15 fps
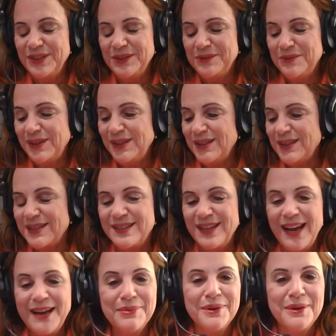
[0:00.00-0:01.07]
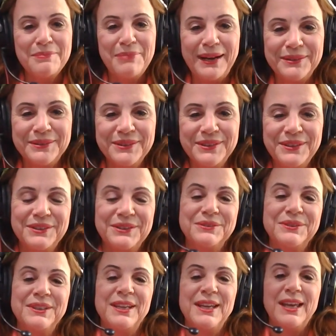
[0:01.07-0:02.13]
what is cyber about? You know,
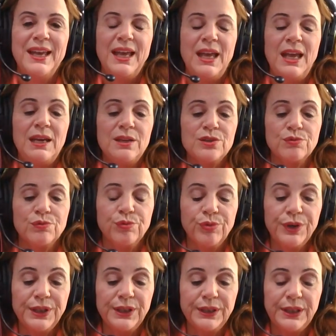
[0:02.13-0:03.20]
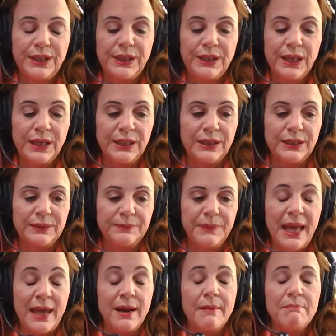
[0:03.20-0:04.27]
it, it is really um,
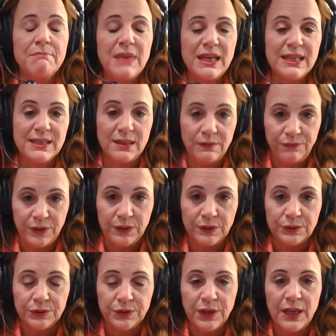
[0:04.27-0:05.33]
an amazing field.